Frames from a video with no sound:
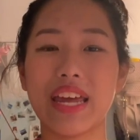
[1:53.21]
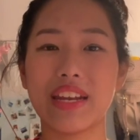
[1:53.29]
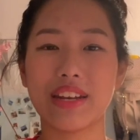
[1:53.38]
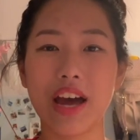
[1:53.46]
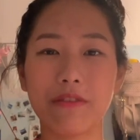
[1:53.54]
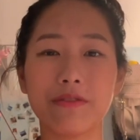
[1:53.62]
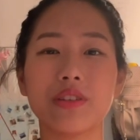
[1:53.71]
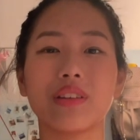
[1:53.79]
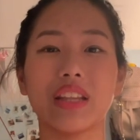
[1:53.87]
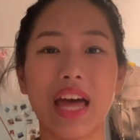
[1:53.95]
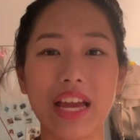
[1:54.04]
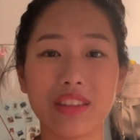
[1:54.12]
enough to
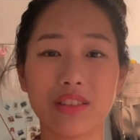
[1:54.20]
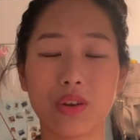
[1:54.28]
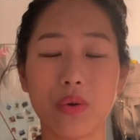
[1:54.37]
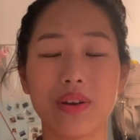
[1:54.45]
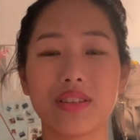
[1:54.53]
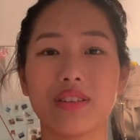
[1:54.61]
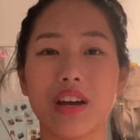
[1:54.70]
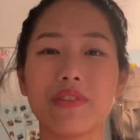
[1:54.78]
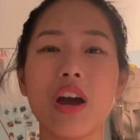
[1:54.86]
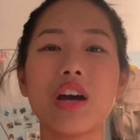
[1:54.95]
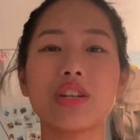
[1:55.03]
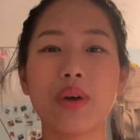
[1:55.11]
like this course enough
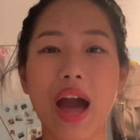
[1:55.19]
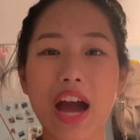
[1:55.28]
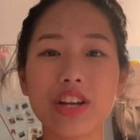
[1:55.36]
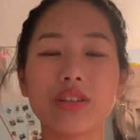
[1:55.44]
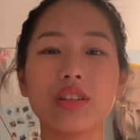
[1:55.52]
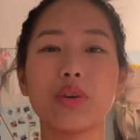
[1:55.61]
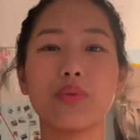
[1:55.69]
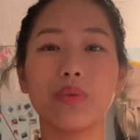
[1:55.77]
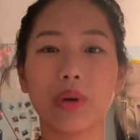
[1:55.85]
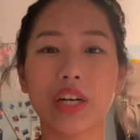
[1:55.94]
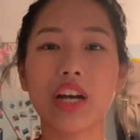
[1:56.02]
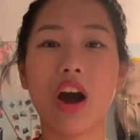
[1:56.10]
to actually
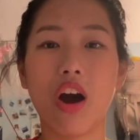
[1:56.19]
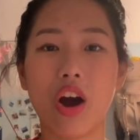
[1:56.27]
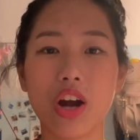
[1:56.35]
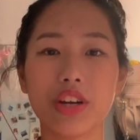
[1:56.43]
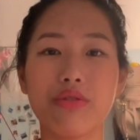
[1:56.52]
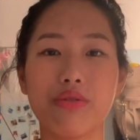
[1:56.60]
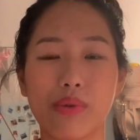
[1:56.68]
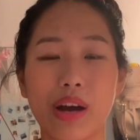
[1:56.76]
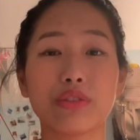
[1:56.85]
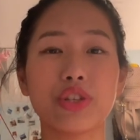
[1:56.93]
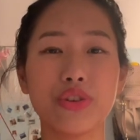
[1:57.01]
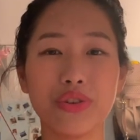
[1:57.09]
work hard
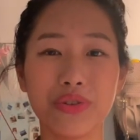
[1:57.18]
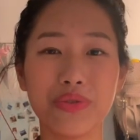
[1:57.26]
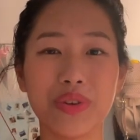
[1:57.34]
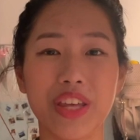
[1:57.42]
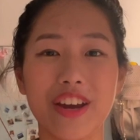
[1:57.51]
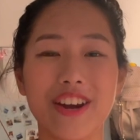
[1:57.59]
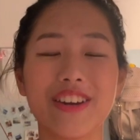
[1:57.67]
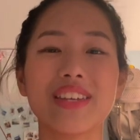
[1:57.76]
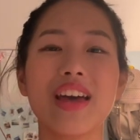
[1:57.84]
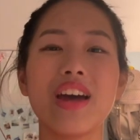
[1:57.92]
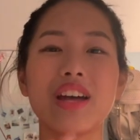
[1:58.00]
throughout 2 years